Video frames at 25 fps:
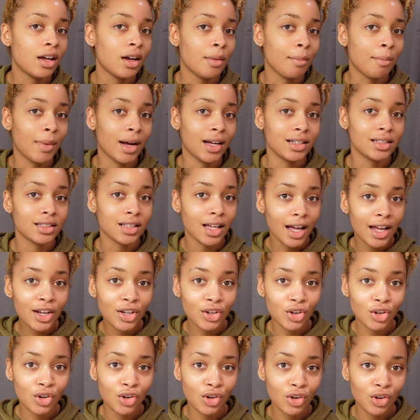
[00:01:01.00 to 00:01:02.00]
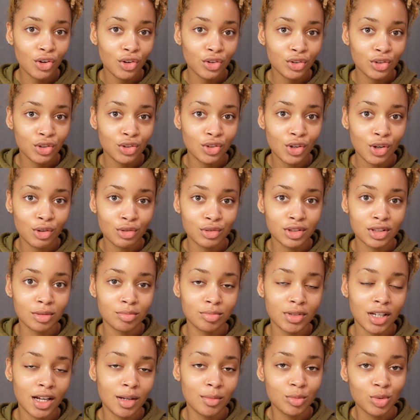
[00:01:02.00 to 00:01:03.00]
my cycle. You know,
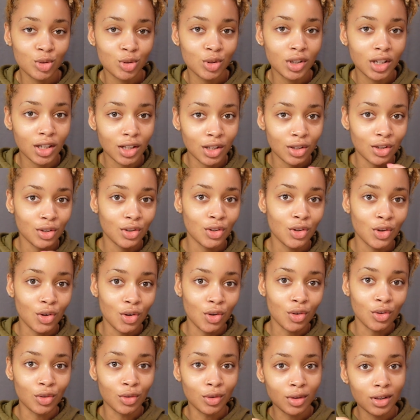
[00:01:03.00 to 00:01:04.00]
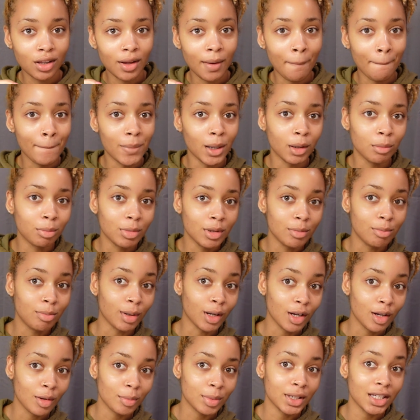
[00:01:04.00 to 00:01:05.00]
sometimes you get a little bumpy
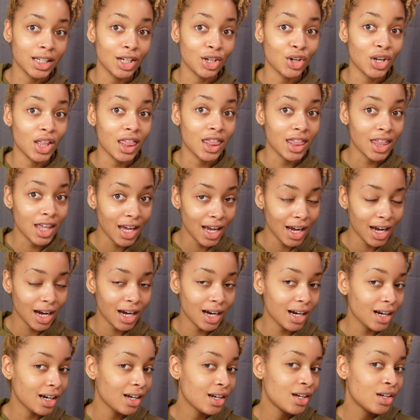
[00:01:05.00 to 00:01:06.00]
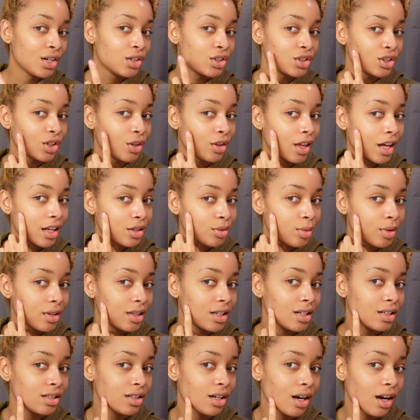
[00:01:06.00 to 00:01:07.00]
bump here and there. So that's what
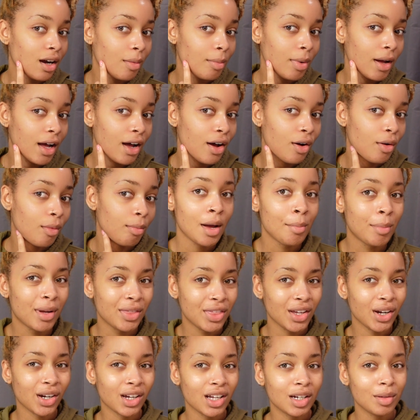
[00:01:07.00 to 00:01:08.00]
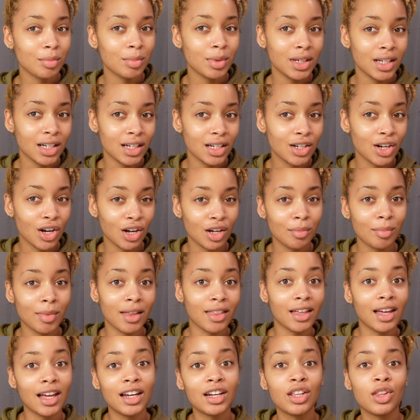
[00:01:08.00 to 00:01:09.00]
these are about. But they're gonna be gone by
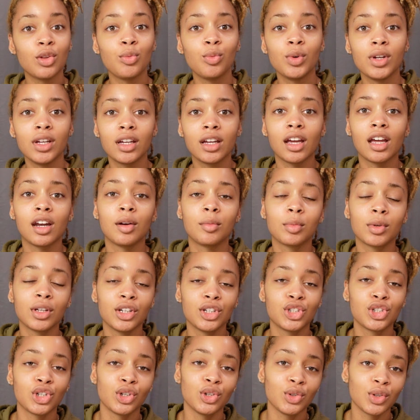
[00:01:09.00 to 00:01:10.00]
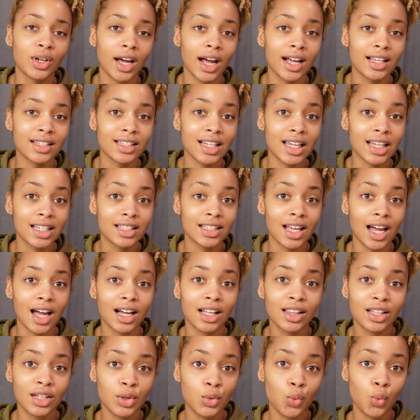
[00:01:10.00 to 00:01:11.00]
the end of the week, and I'm gonna show you guys
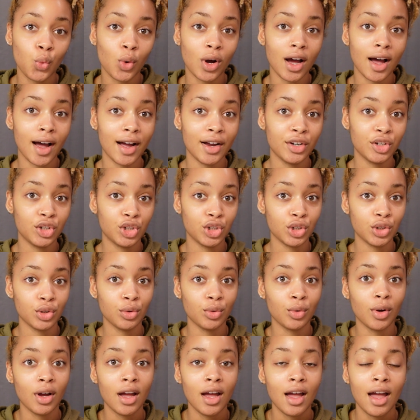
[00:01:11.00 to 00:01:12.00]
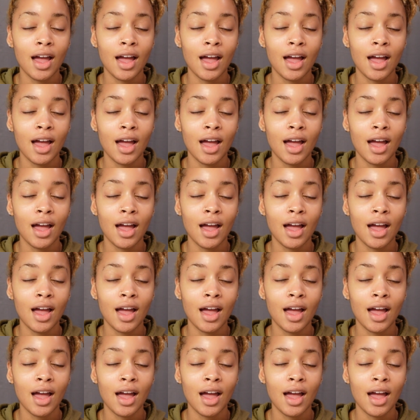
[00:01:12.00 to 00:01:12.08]
exactly what I do